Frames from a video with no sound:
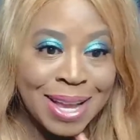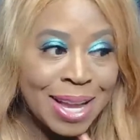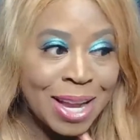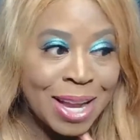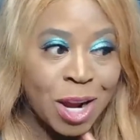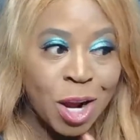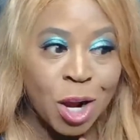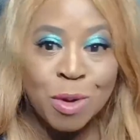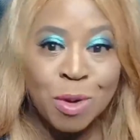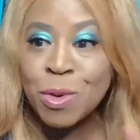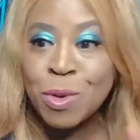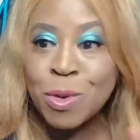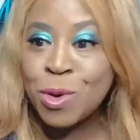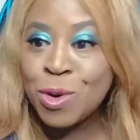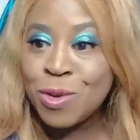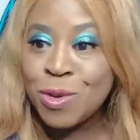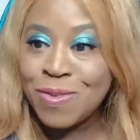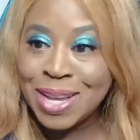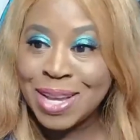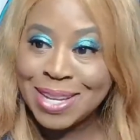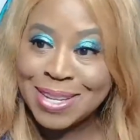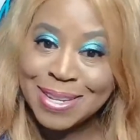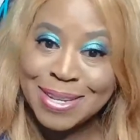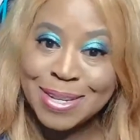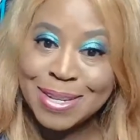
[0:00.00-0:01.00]
Her
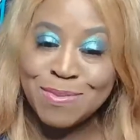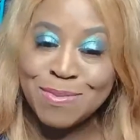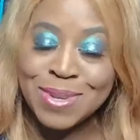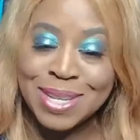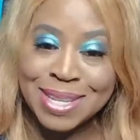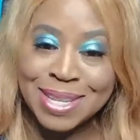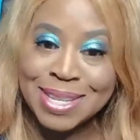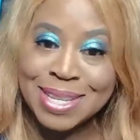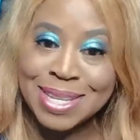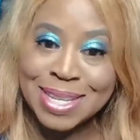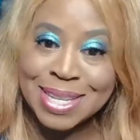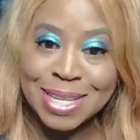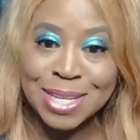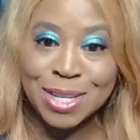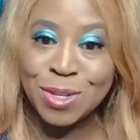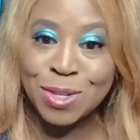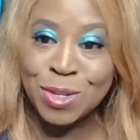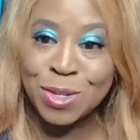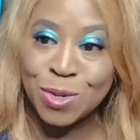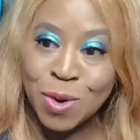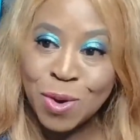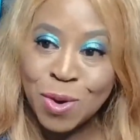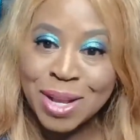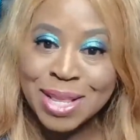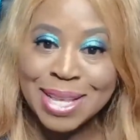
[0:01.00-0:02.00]
motivation was to kill
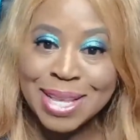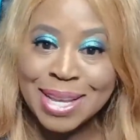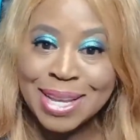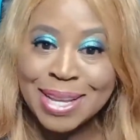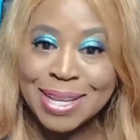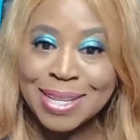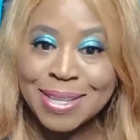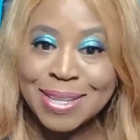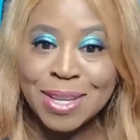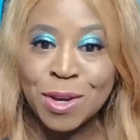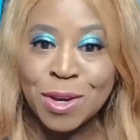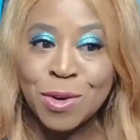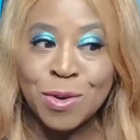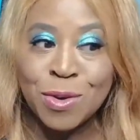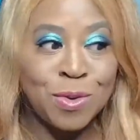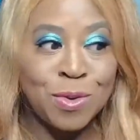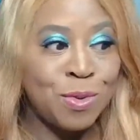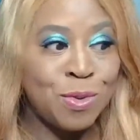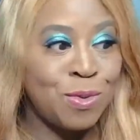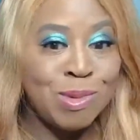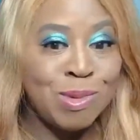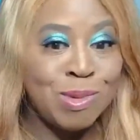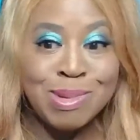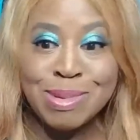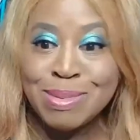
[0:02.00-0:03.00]
Dorothy,
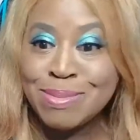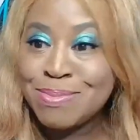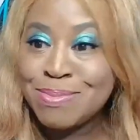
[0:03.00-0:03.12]
so